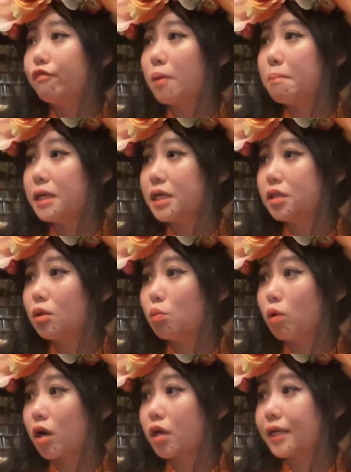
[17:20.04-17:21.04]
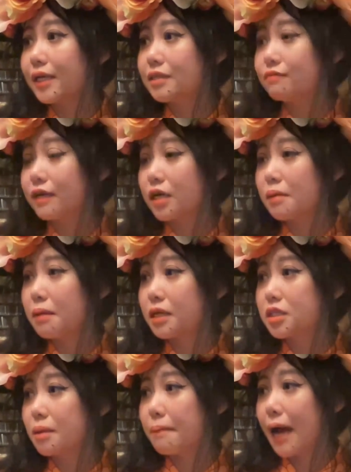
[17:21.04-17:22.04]
for me, the work is very
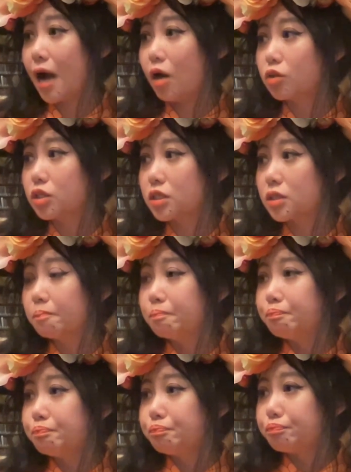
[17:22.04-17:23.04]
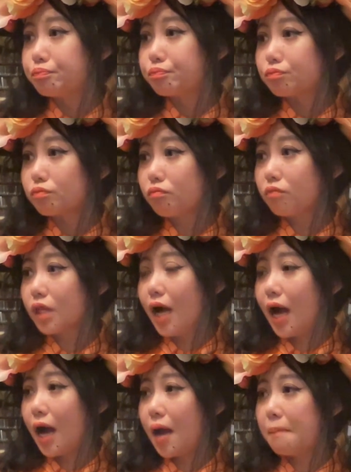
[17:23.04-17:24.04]
much about
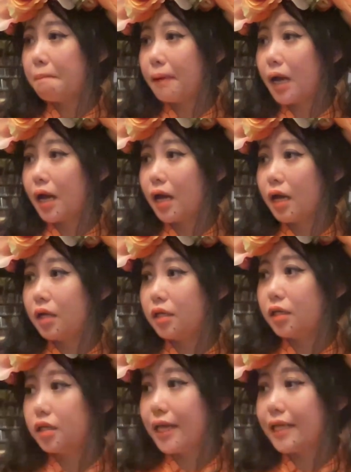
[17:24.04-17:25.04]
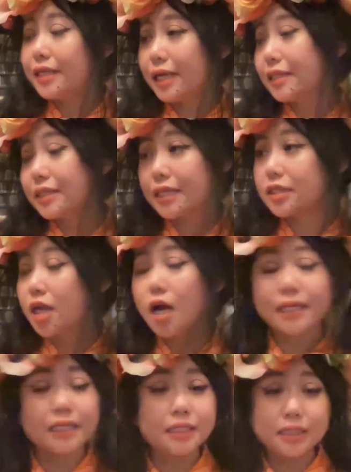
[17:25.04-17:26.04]
um, it's
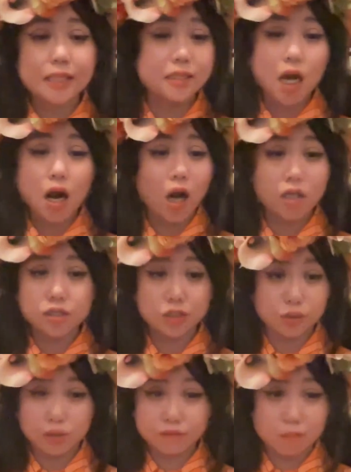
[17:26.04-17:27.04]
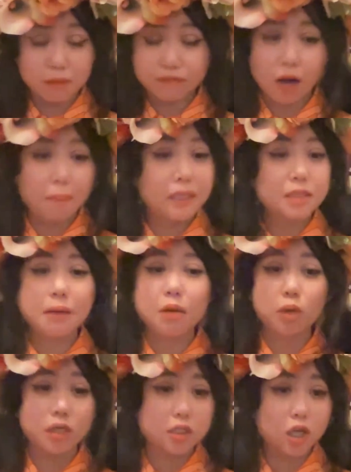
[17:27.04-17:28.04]
not easy. It's not hard to do it from afar, because my
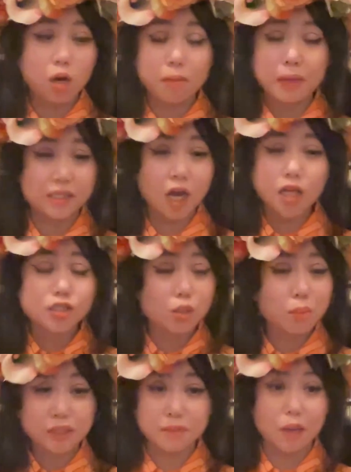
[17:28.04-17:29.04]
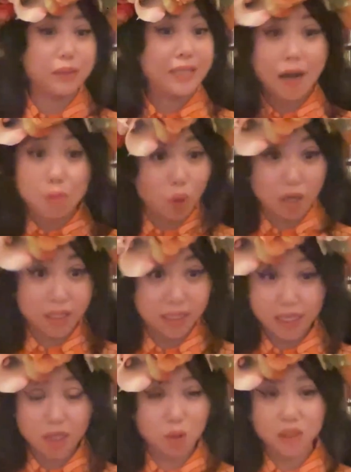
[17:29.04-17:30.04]
work it's not so much about
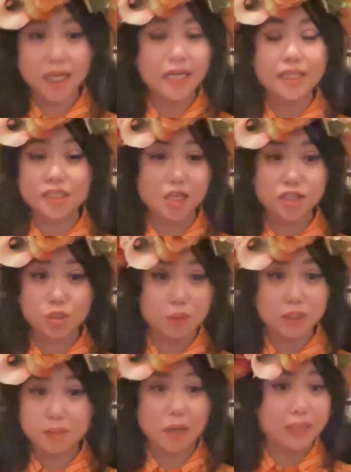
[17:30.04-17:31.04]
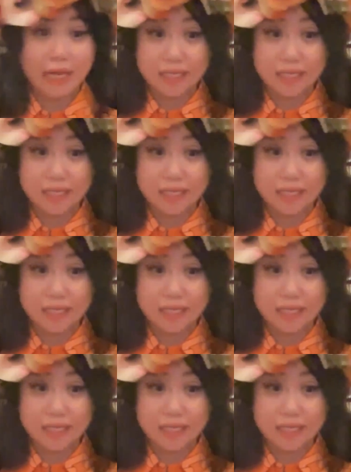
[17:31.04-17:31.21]
networking, or like, it's not so much about